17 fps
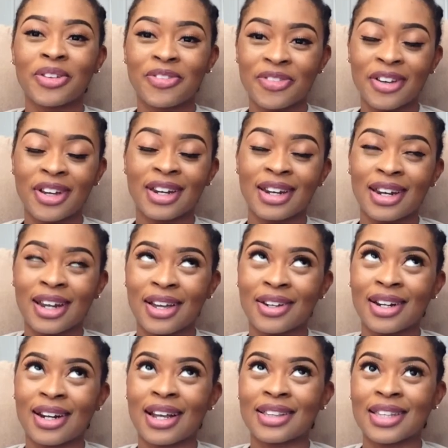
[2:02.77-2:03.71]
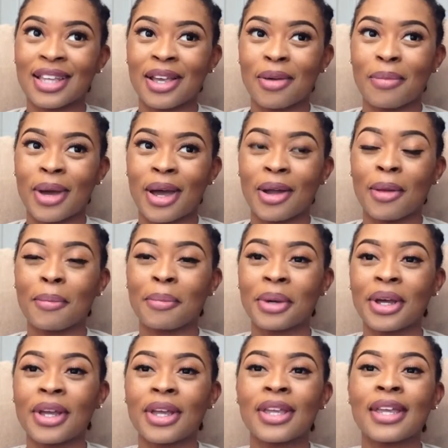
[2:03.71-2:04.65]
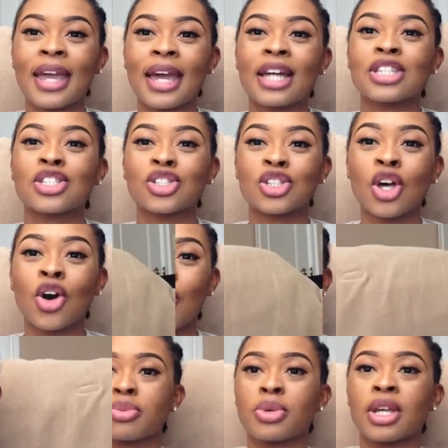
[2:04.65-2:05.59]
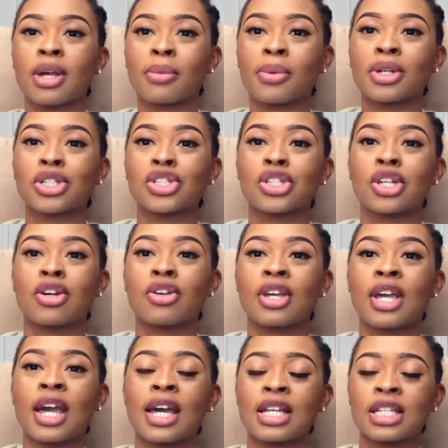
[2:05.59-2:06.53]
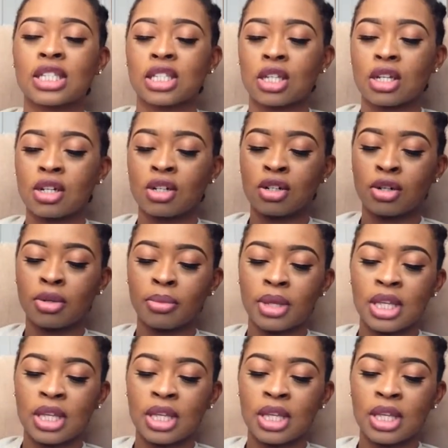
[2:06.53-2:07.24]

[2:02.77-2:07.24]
funny now that I think about it. But yeah, so first week I'm going to show you guys um,